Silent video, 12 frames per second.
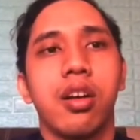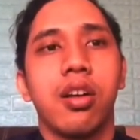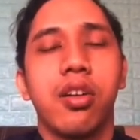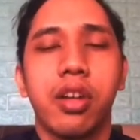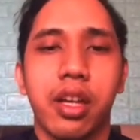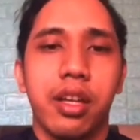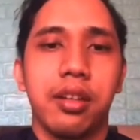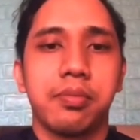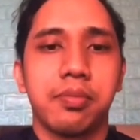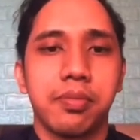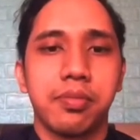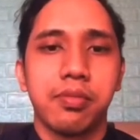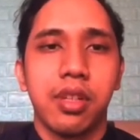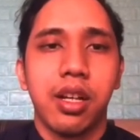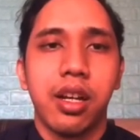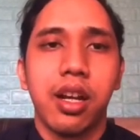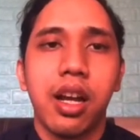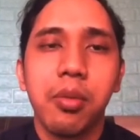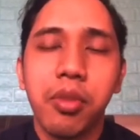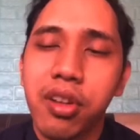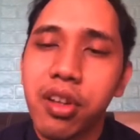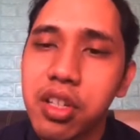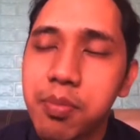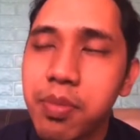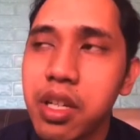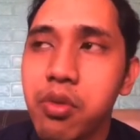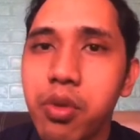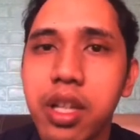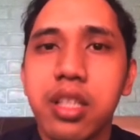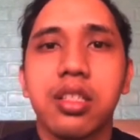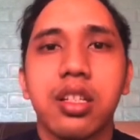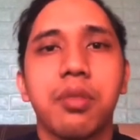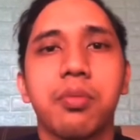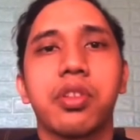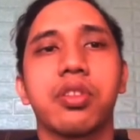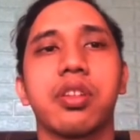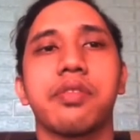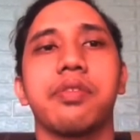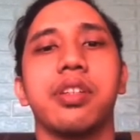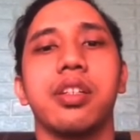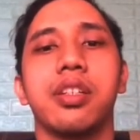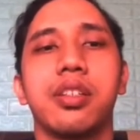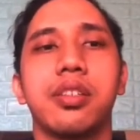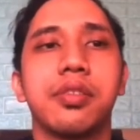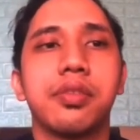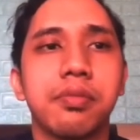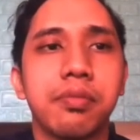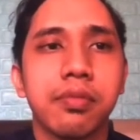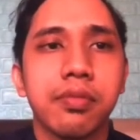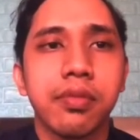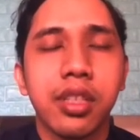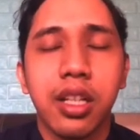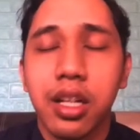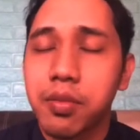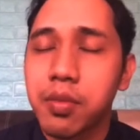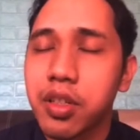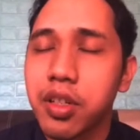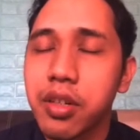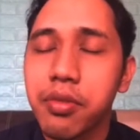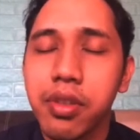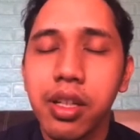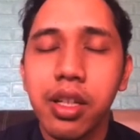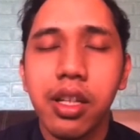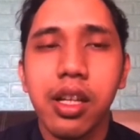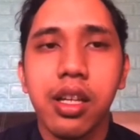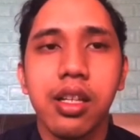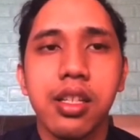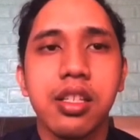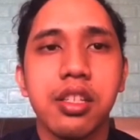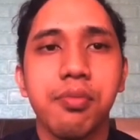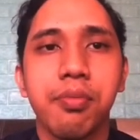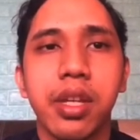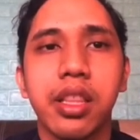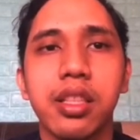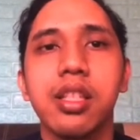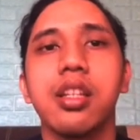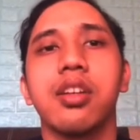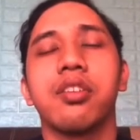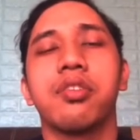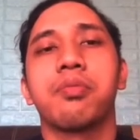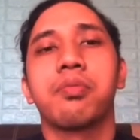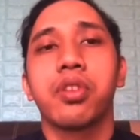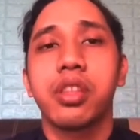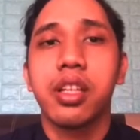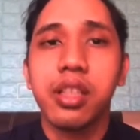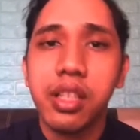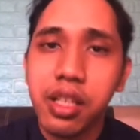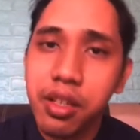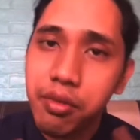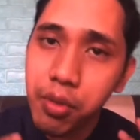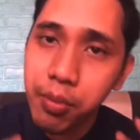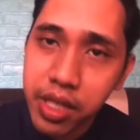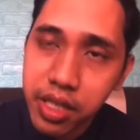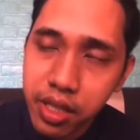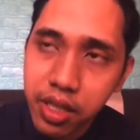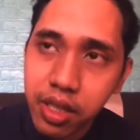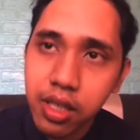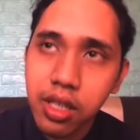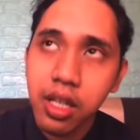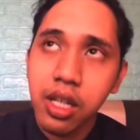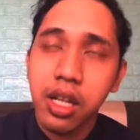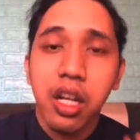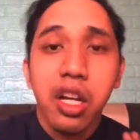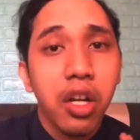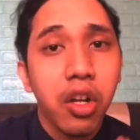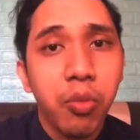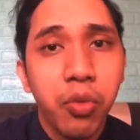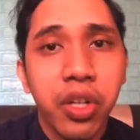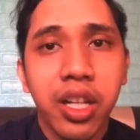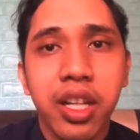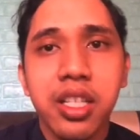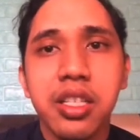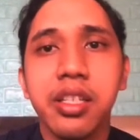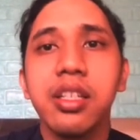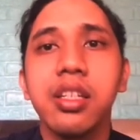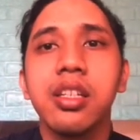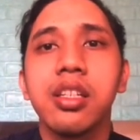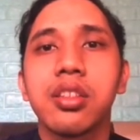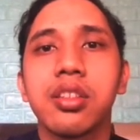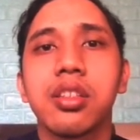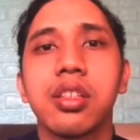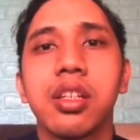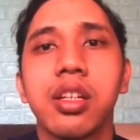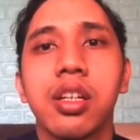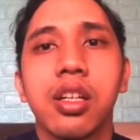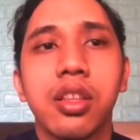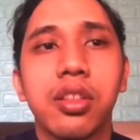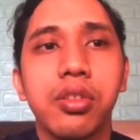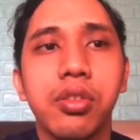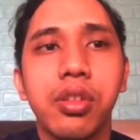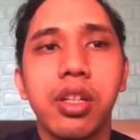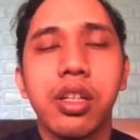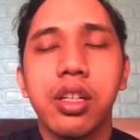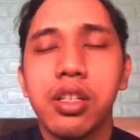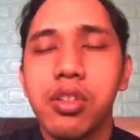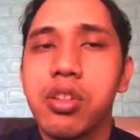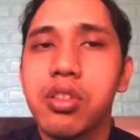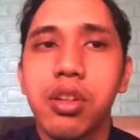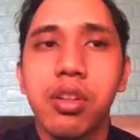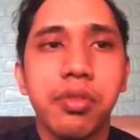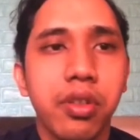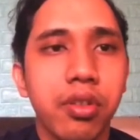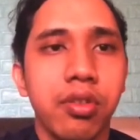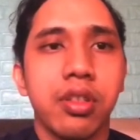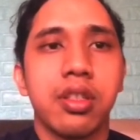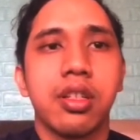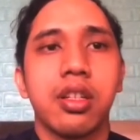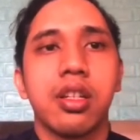Okay, I'm gonna explain what is cryptography. Cryptography is method of protecting information, communication through the use of codes,